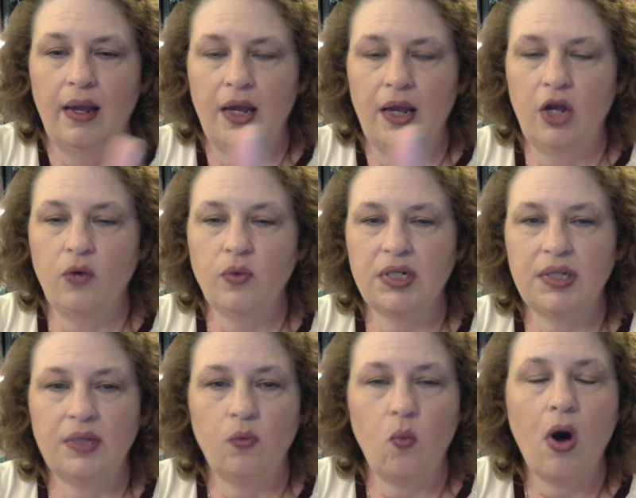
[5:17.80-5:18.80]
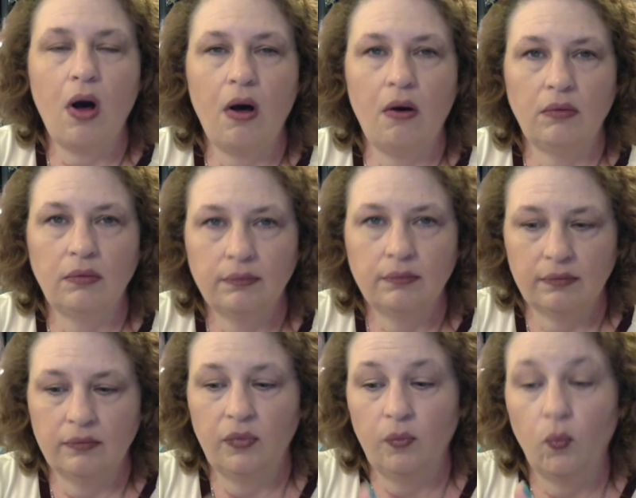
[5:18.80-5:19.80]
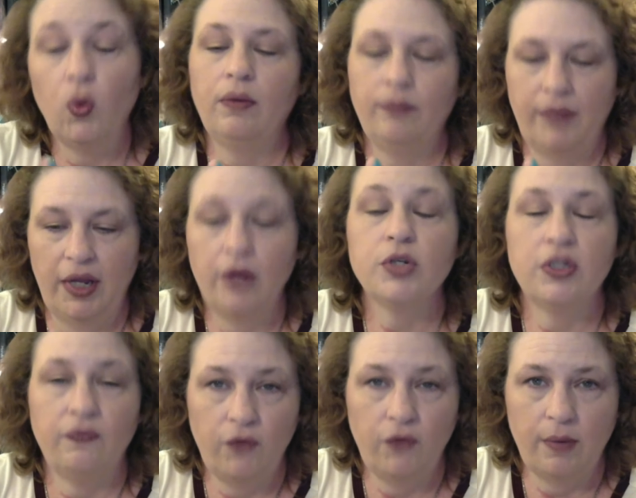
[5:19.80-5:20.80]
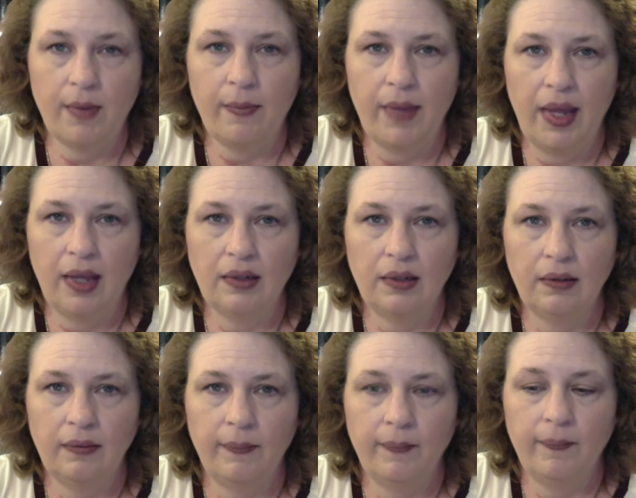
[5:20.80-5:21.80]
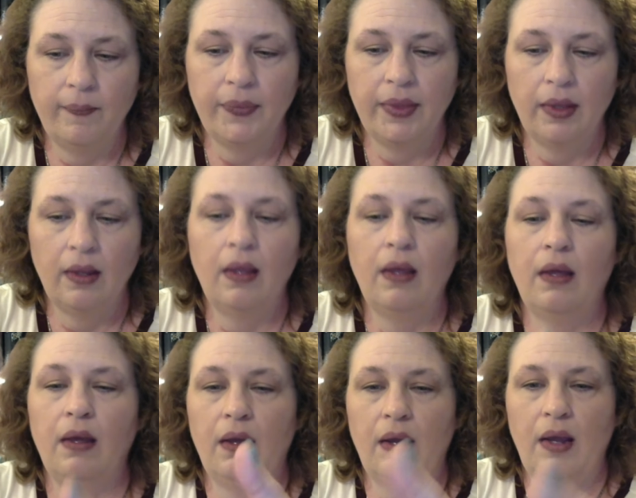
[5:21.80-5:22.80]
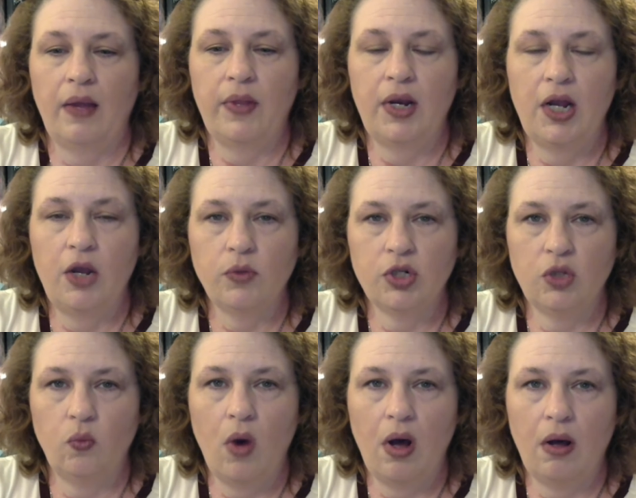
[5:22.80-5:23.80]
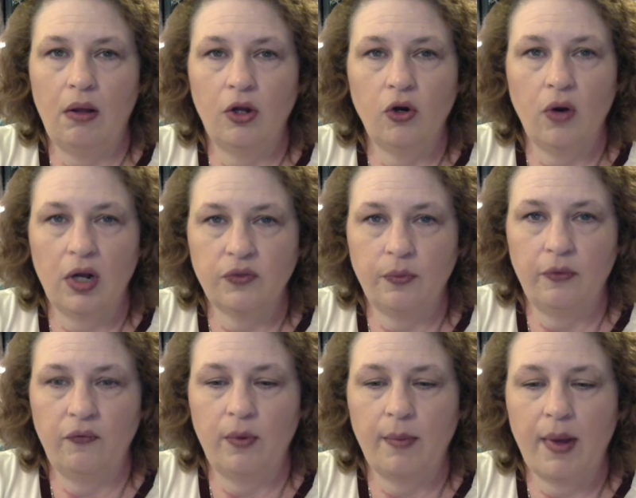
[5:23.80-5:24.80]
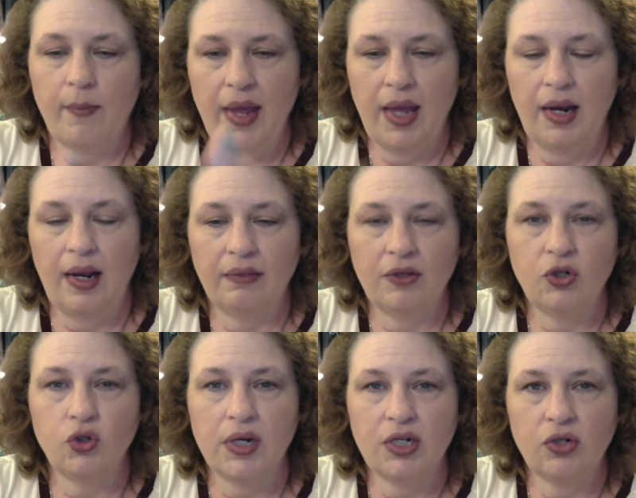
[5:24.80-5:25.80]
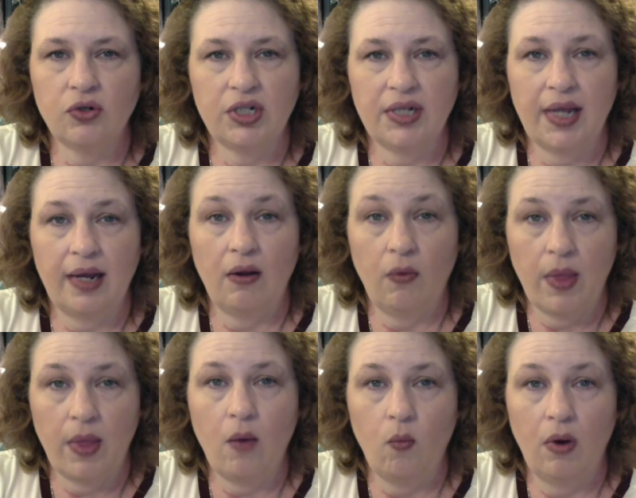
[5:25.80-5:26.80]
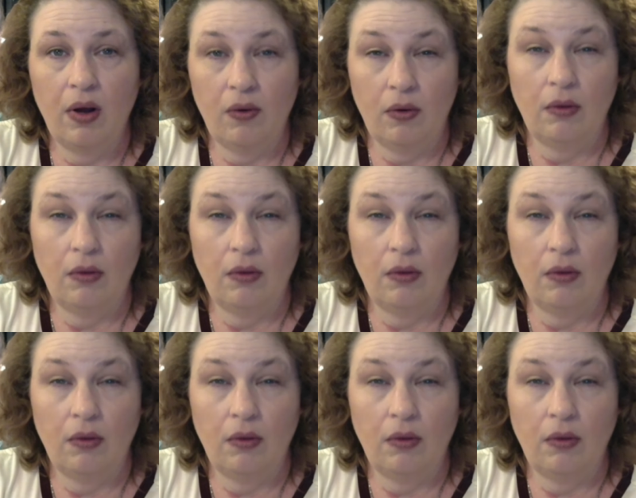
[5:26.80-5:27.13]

Here was the wall. Well, here was the foot of my bed. And then here was the wall across from the foot of my bed. And the dresser sat on that wall.